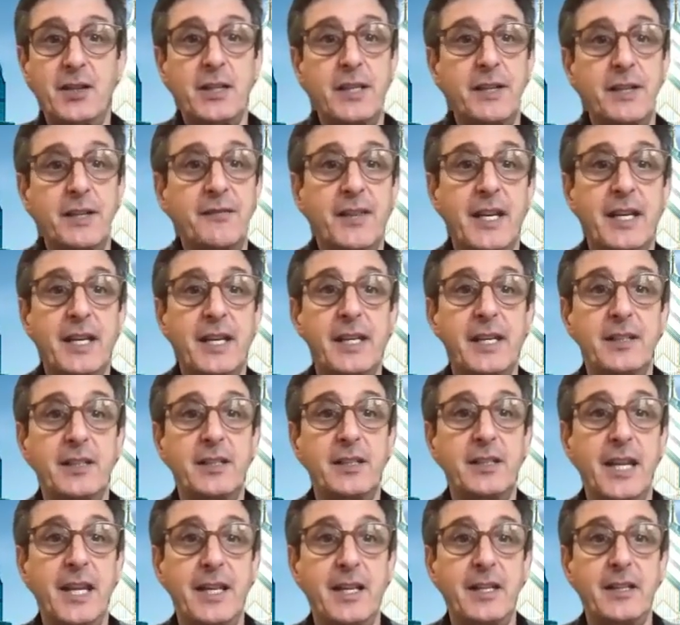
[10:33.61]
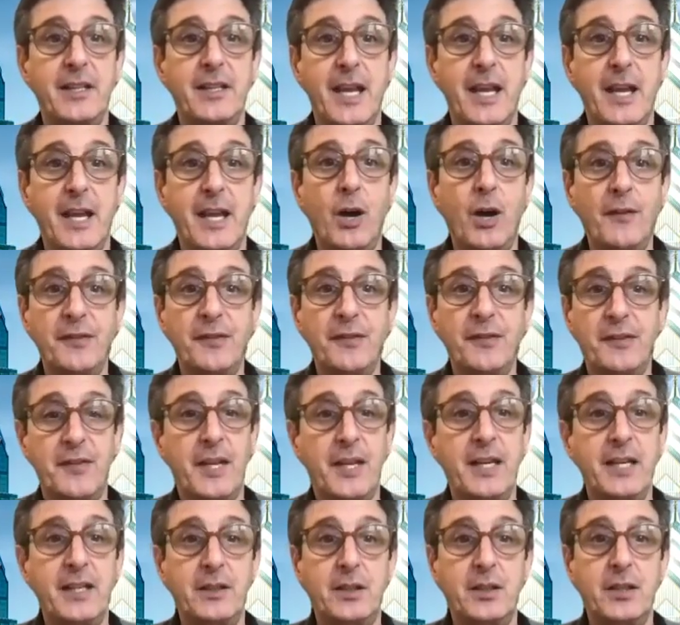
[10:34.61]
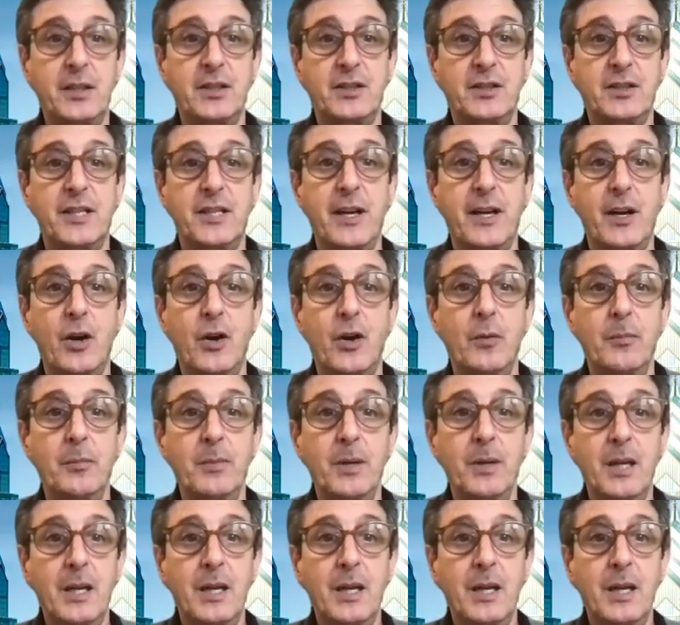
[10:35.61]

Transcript: if they need to take a day off, if they need to stay home